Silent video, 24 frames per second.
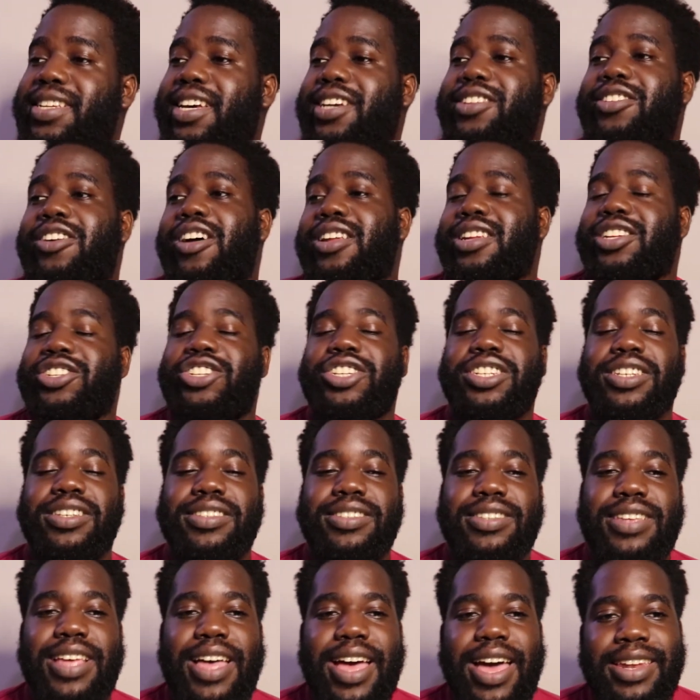technology
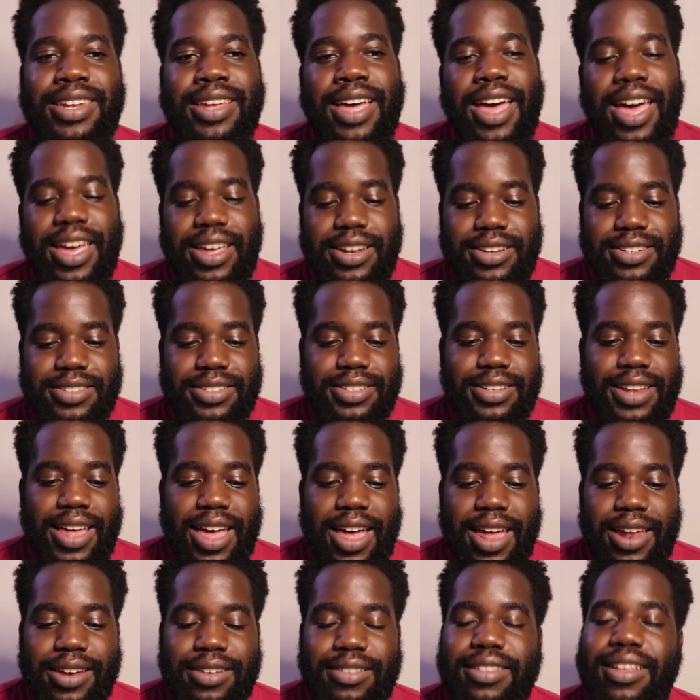aside, I
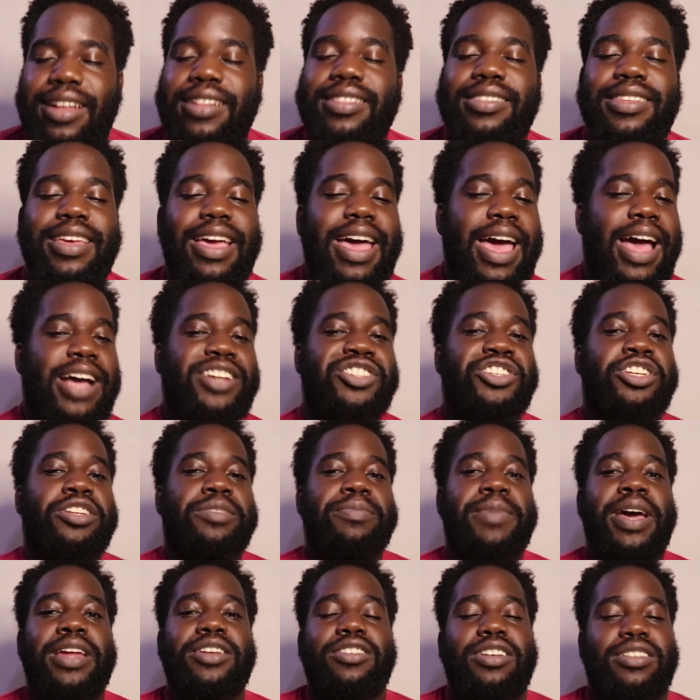understand that the action
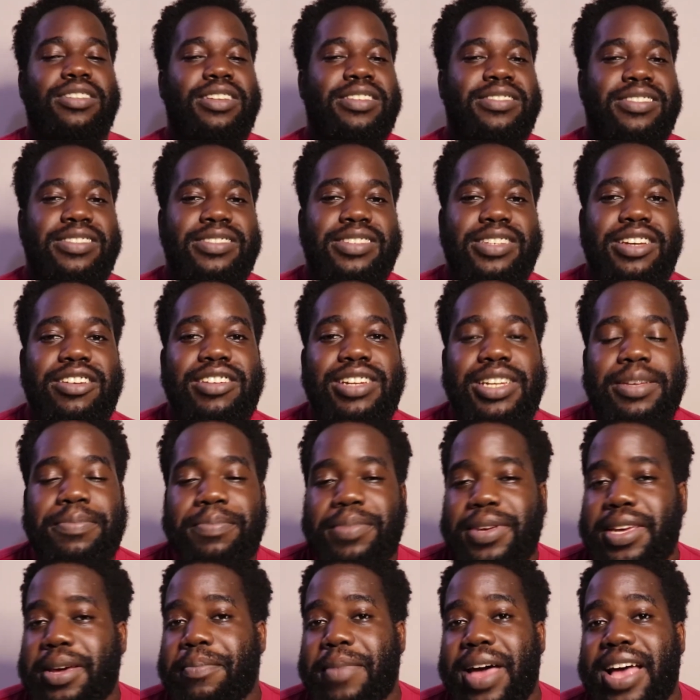might not necessarily
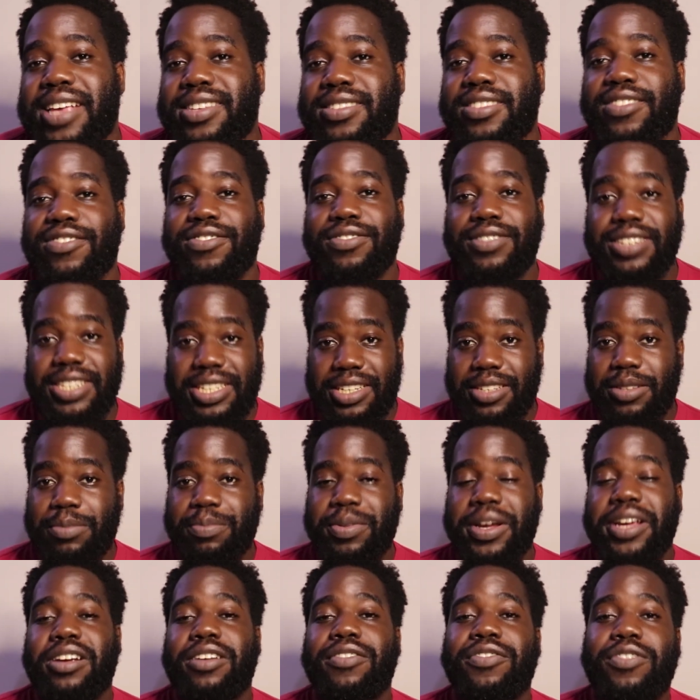be a massive deal
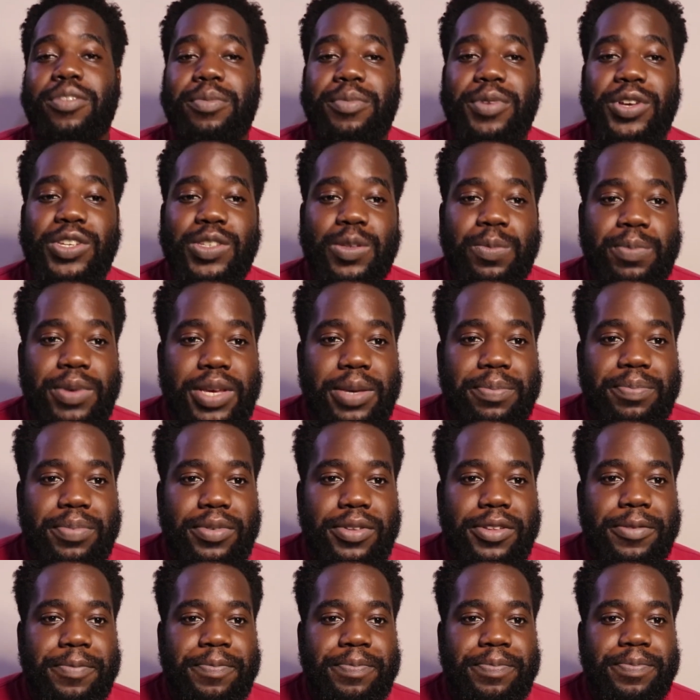breaker for most
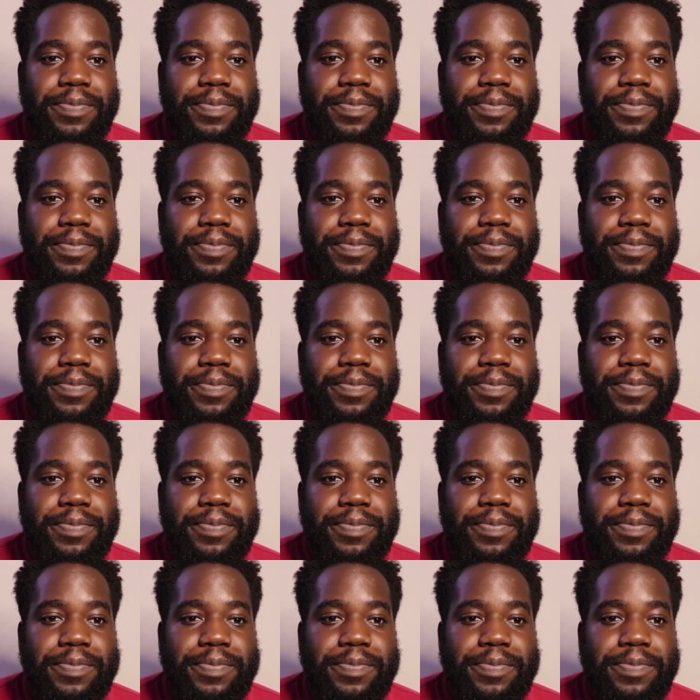people,